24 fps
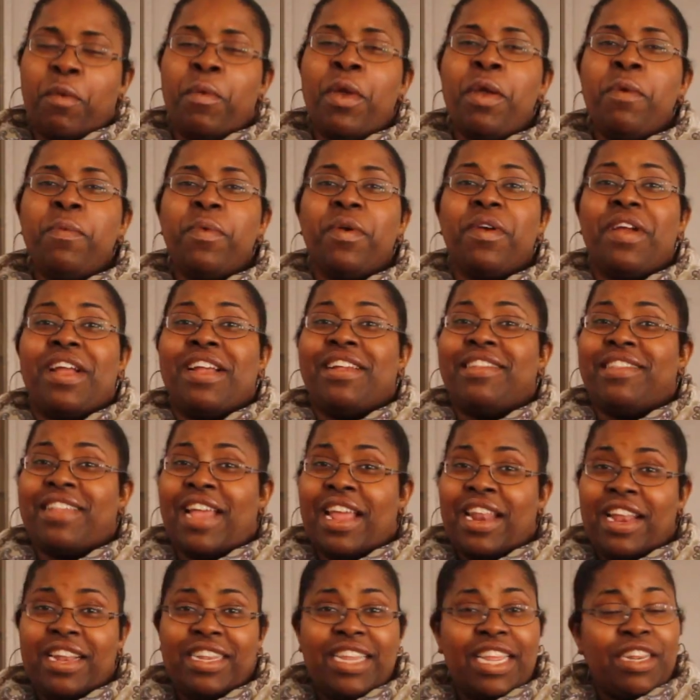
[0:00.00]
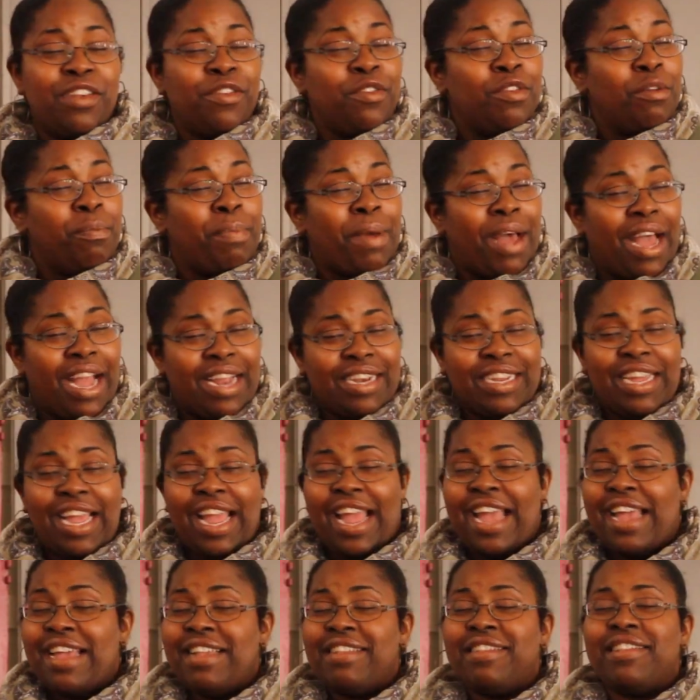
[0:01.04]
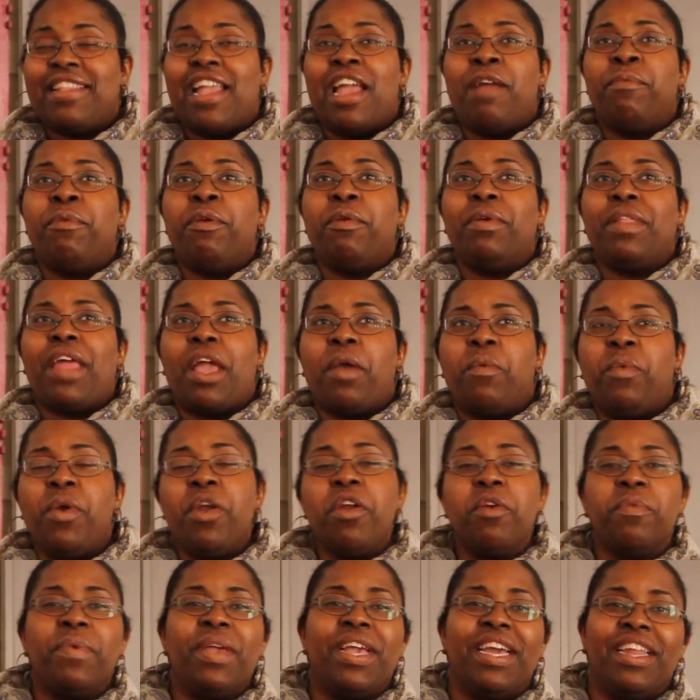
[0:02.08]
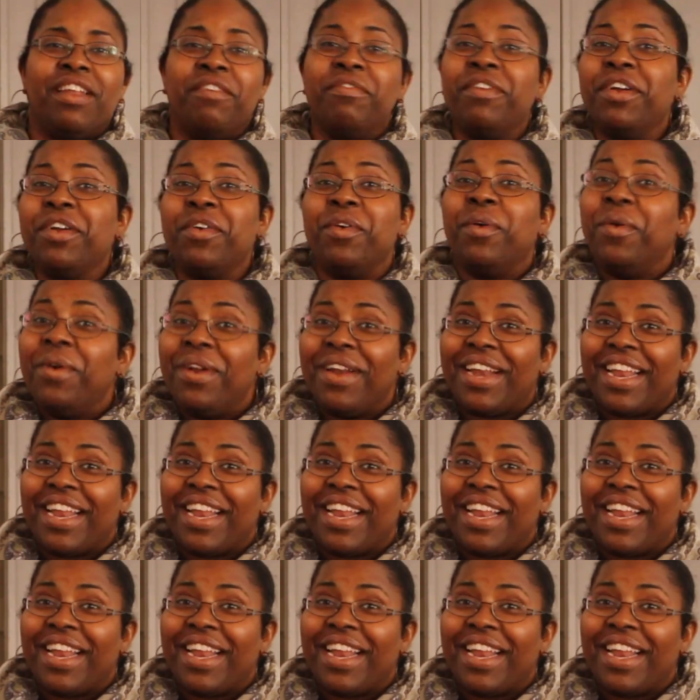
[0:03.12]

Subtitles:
we were excited to do the podcast, and we were like, where are we gonna record